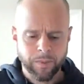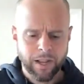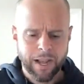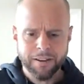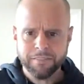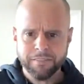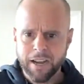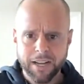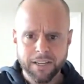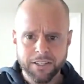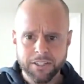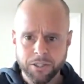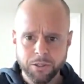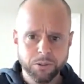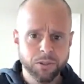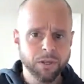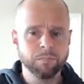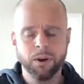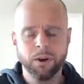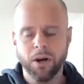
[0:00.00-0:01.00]
I've got
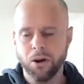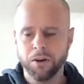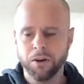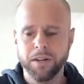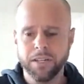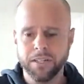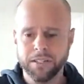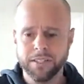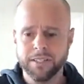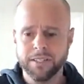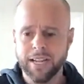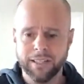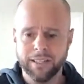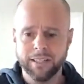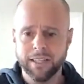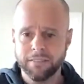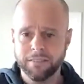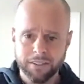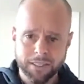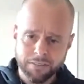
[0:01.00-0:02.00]
two components that
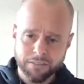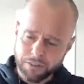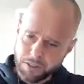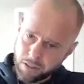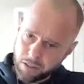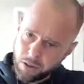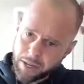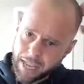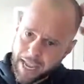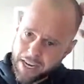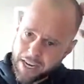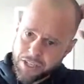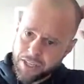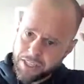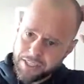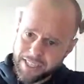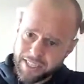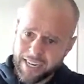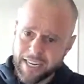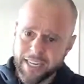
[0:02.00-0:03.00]
live in different
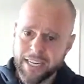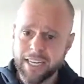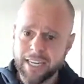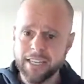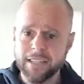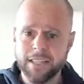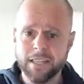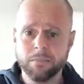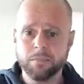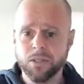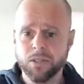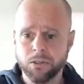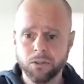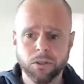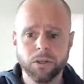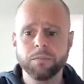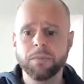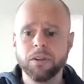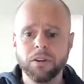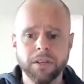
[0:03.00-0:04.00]
locations and I need them to
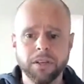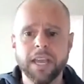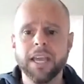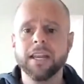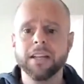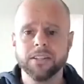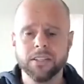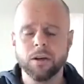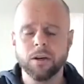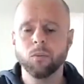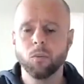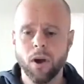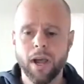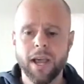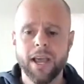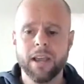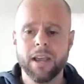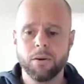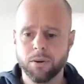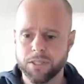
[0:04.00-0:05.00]
communicate in some
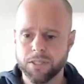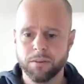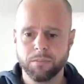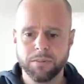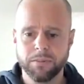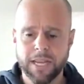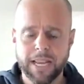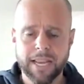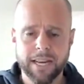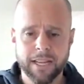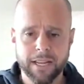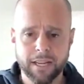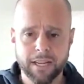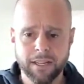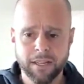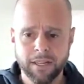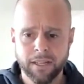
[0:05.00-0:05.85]
way with some data.